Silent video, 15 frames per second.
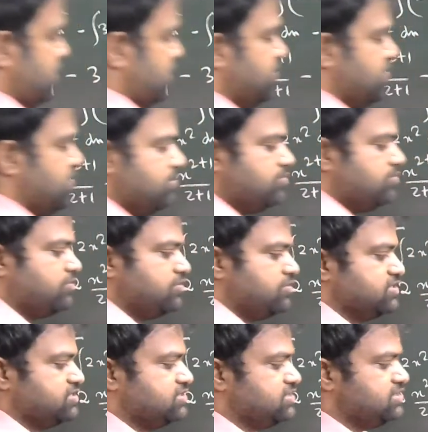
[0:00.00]
Derivative of
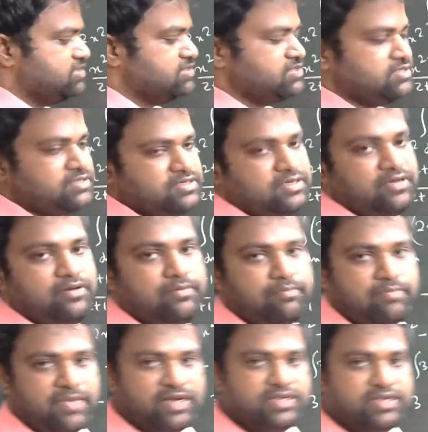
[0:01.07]
cos x is
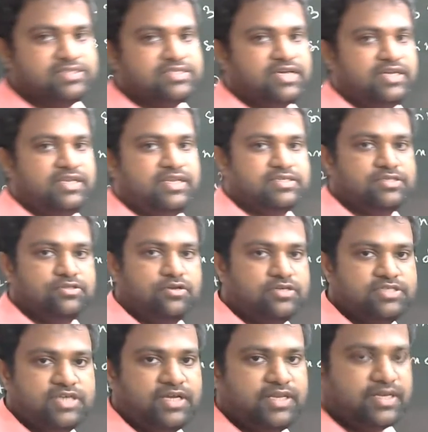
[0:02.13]
minus sin x,
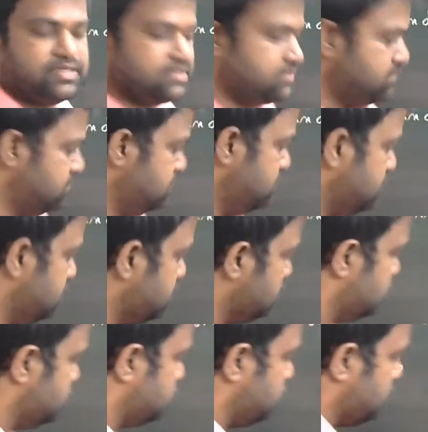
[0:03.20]
not sin x.
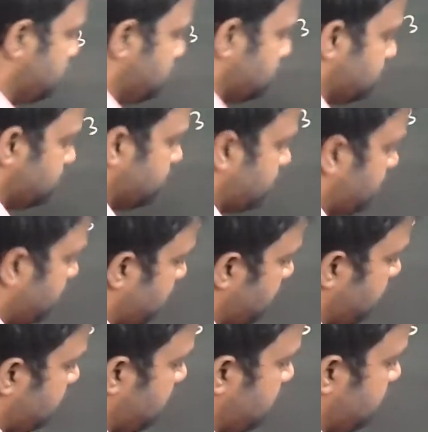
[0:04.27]
So
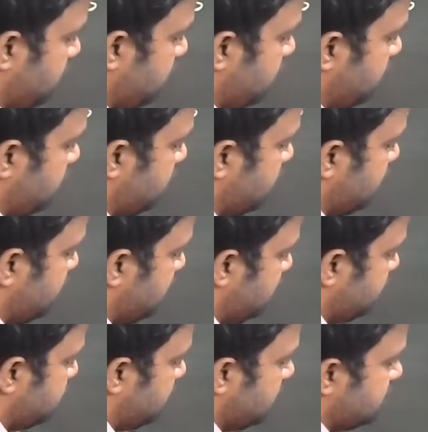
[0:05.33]
you can
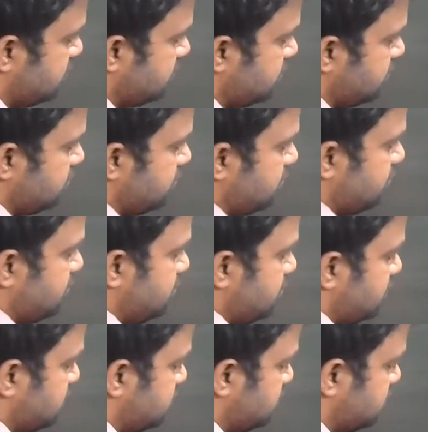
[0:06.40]
write what?
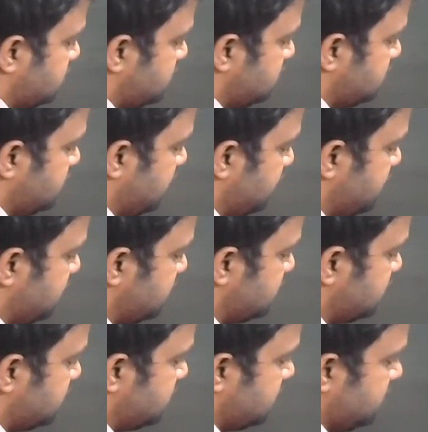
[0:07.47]
Sin x,
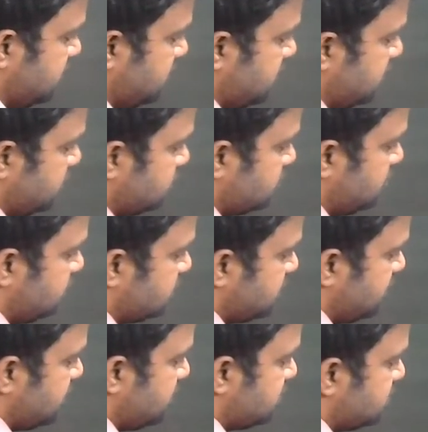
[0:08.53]
integration of
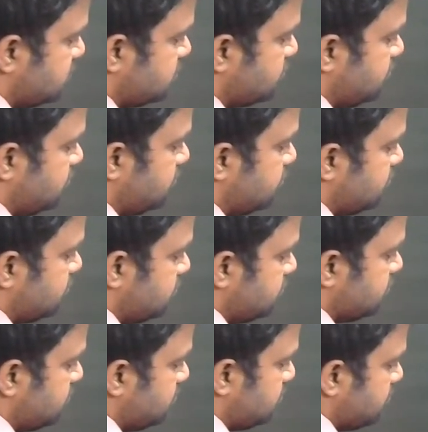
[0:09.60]
sin x is equal to,
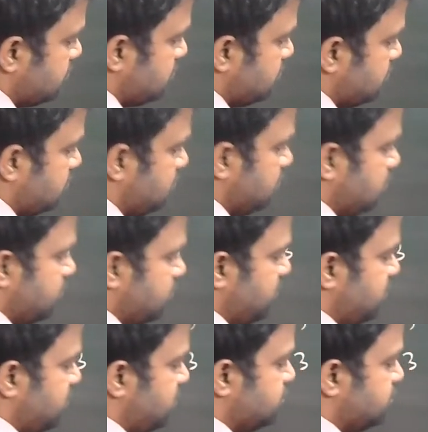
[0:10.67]

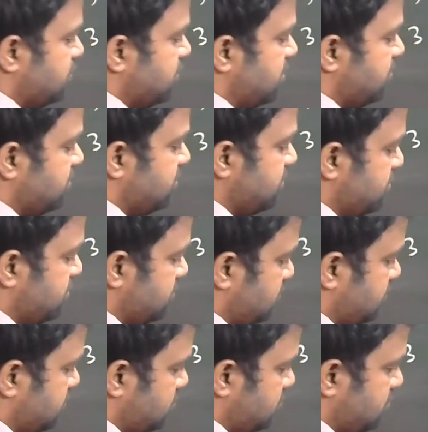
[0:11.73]
minus will come here,